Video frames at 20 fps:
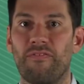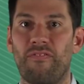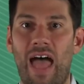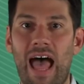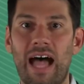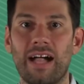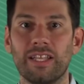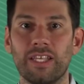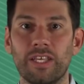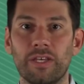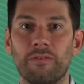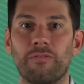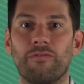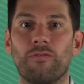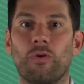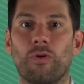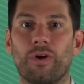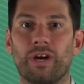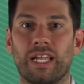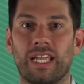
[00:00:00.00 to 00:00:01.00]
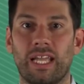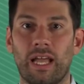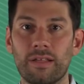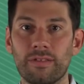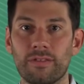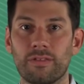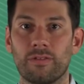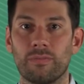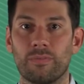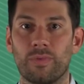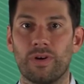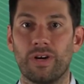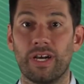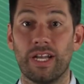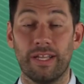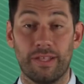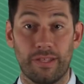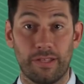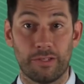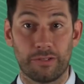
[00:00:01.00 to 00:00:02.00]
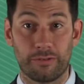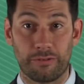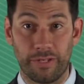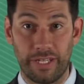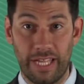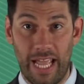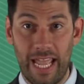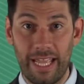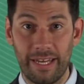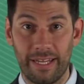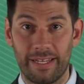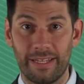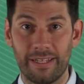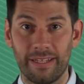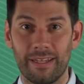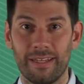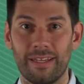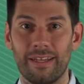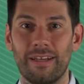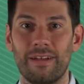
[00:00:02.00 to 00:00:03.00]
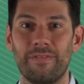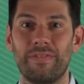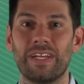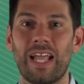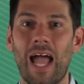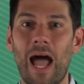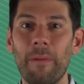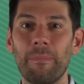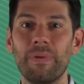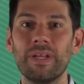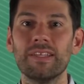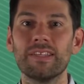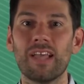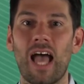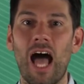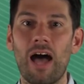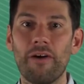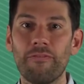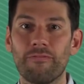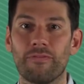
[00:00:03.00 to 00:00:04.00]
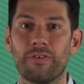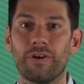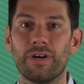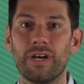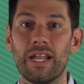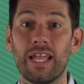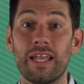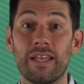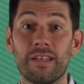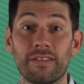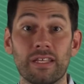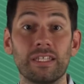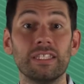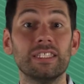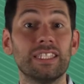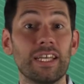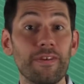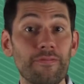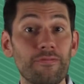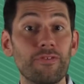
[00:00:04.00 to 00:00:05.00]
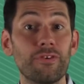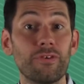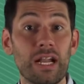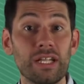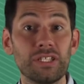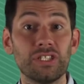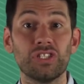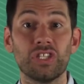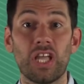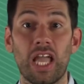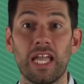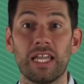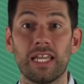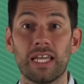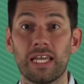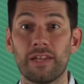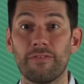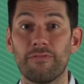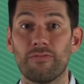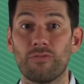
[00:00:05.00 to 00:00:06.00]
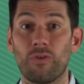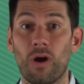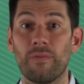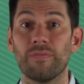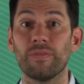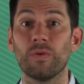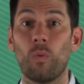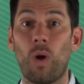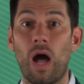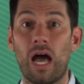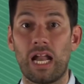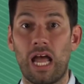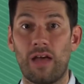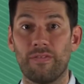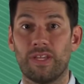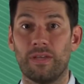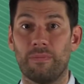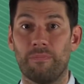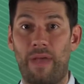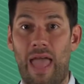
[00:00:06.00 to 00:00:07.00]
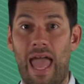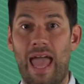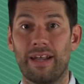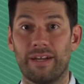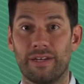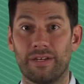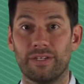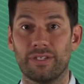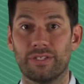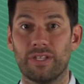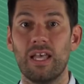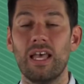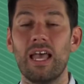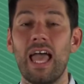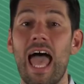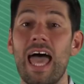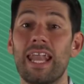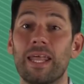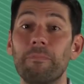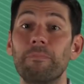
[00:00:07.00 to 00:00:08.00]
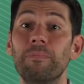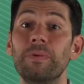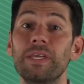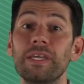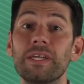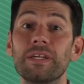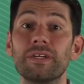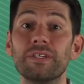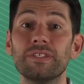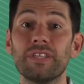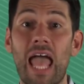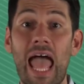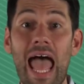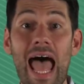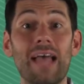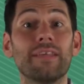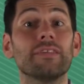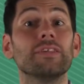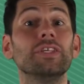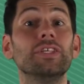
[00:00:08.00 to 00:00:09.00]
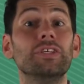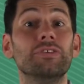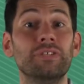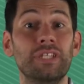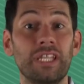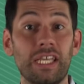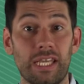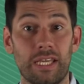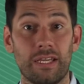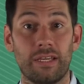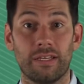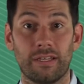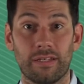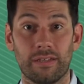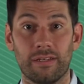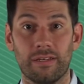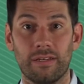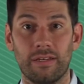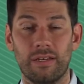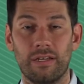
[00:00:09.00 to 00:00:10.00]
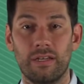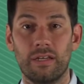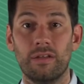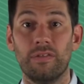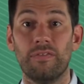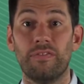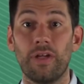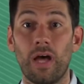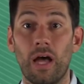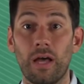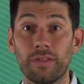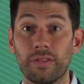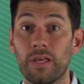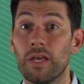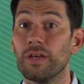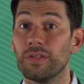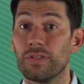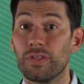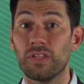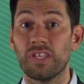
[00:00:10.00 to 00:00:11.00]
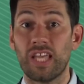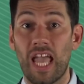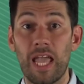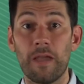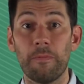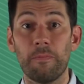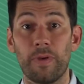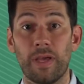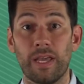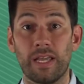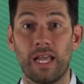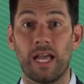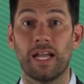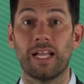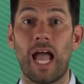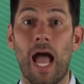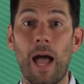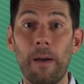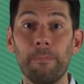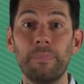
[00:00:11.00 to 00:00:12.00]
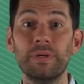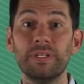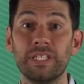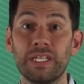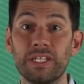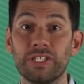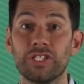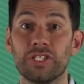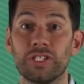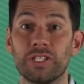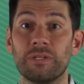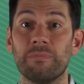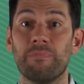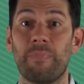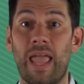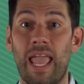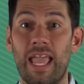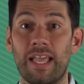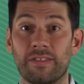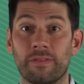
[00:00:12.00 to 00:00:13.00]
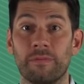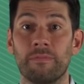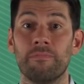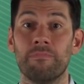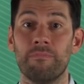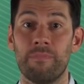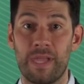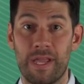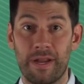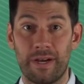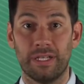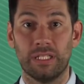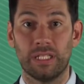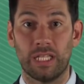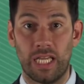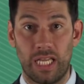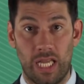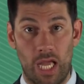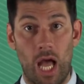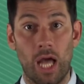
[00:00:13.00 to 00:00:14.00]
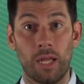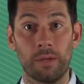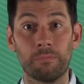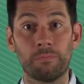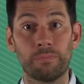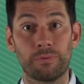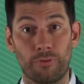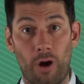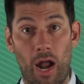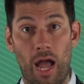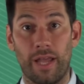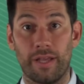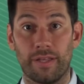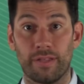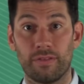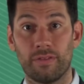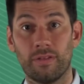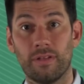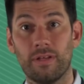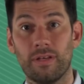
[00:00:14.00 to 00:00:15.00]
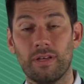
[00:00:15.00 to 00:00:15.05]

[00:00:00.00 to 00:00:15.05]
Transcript: value for a customer is created, the company's offer is differentiated from the one of competitors and appears as unique, thus escaping a competition based merely on price